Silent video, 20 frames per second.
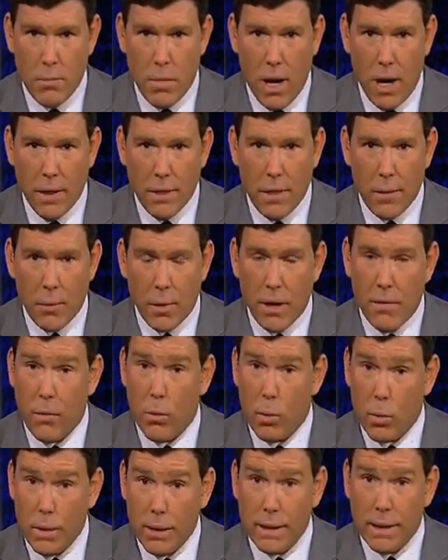Month, and we have
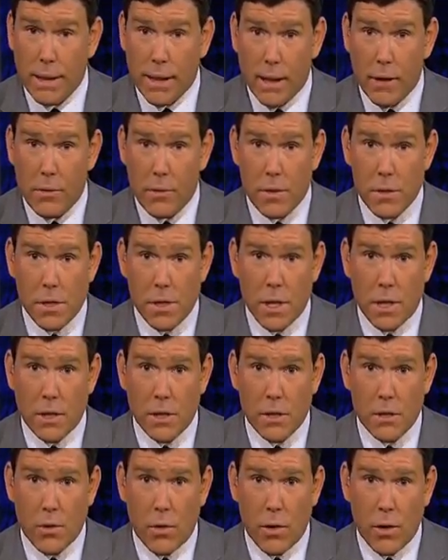a really
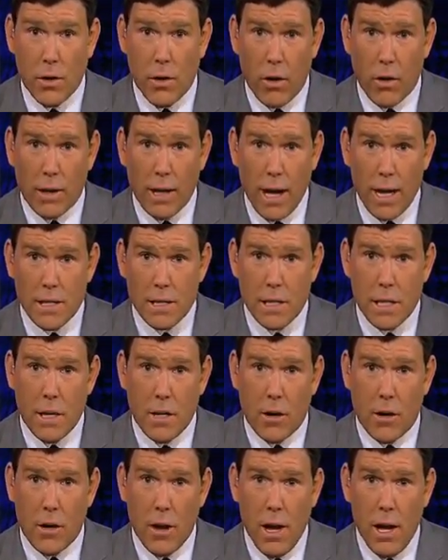interesting story. Our guest
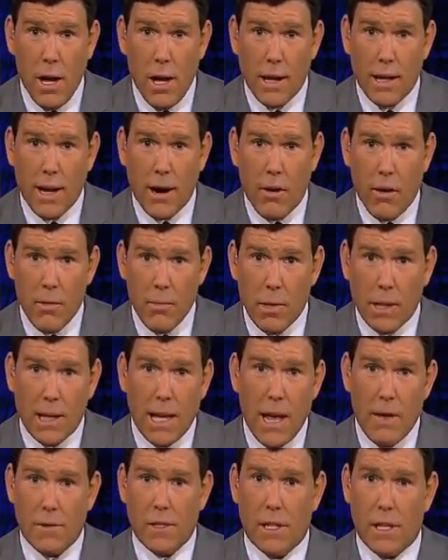here, Gary
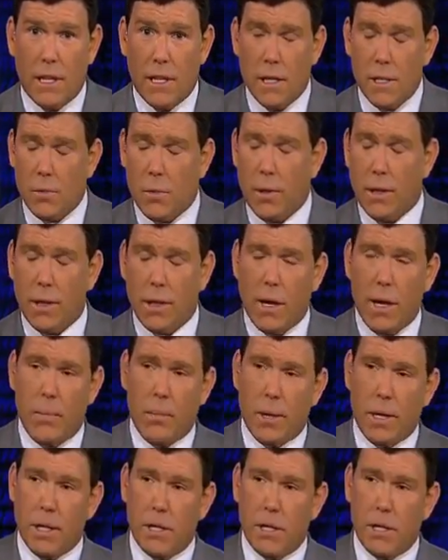Milewski, is with the company